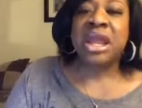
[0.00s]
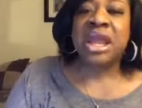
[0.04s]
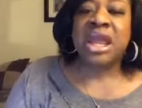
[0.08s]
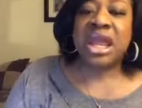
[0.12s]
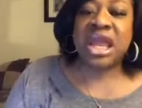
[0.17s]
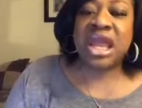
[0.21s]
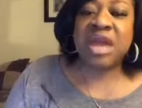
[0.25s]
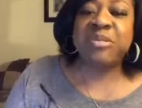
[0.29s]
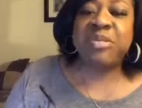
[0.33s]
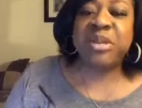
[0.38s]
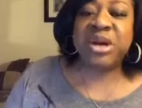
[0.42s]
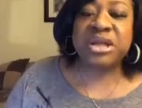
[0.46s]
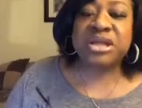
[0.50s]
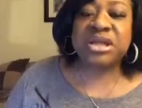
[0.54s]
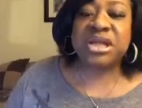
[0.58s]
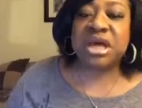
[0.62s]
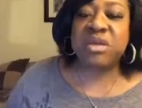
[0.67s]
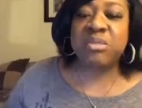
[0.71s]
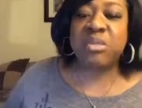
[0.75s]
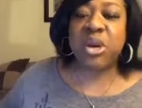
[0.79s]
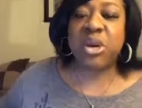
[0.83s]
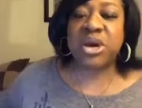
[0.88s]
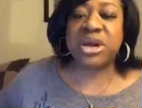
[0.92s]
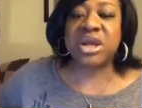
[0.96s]
He put,
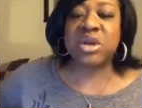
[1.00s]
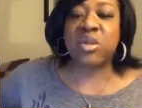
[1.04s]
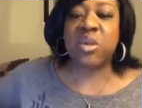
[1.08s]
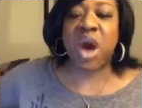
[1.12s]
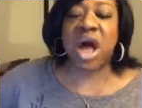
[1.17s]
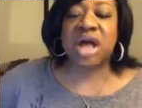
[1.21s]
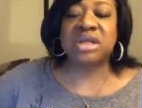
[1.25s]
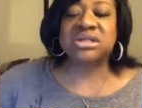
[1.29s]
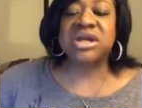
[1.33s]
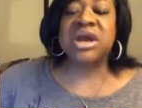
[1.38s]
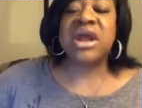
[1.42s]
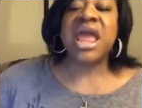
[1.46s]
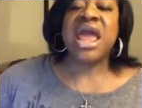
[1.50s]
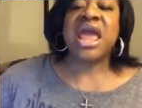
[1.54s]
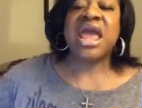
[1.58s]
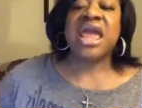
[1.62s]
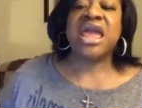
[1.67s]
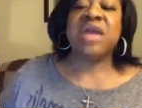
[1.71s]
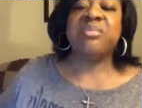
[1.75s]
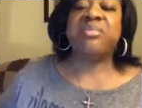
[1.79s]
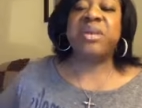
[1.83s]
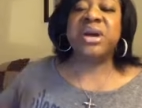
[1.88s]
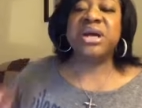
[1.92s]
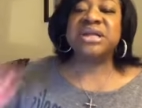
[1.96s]
good morning, Walter.
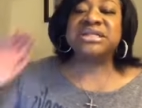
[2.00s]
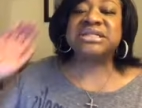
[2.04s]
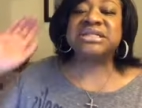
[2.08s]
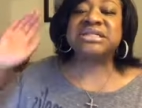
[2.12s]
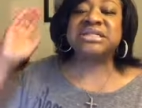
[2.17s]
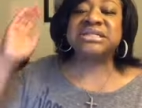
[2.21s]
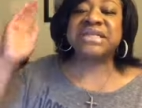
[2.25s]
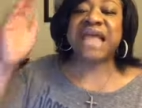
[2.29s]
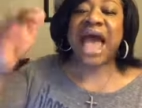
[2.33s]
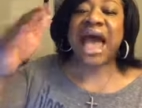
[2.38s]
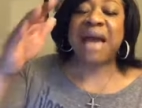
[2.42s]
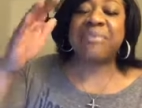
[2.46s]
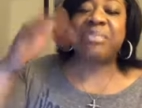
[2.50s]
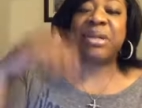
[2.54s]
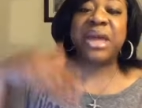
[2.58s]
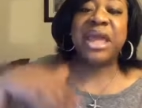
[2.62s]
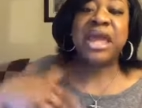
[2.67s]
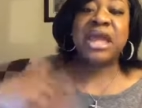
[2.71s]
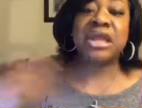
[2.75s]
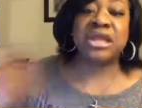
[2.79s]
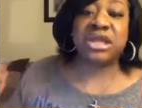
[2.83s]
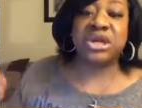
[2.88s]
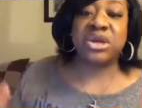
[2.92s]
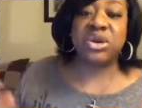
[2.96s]
He put stop
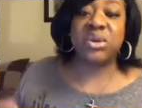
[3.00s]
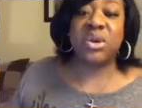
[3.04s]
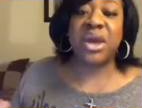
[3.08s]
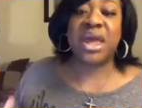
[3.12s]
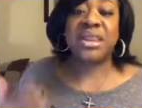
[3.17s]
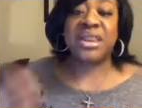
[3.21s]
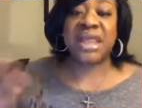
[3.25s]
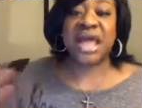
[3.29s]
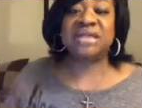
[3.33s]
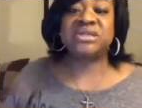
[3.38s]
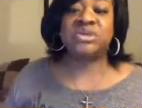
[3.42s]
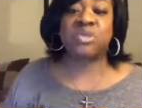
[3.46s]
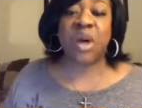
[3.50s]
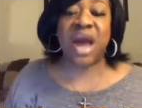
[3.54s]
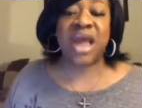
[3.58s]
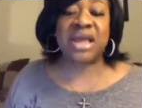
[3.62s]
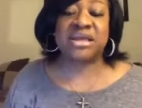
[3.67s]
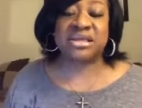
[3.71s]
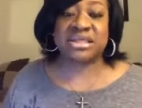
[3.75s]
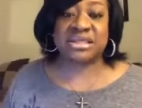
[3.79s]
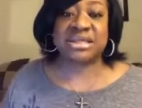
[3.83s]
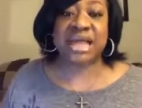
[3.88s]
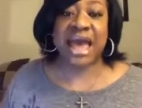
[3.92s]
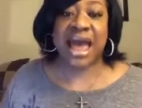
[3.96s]
in you, and that's why
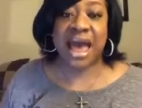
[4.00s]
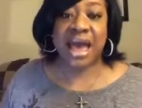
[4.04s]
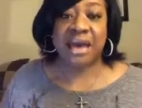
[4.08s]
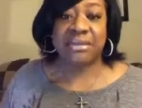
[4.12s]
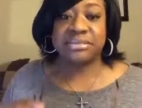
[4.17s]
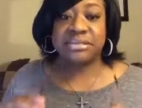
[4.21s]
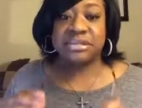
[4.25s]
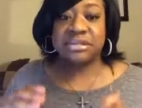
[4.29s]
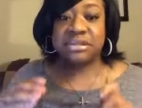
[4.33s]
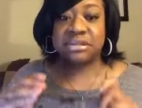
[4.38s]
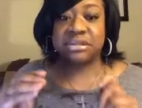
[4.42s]
you stop.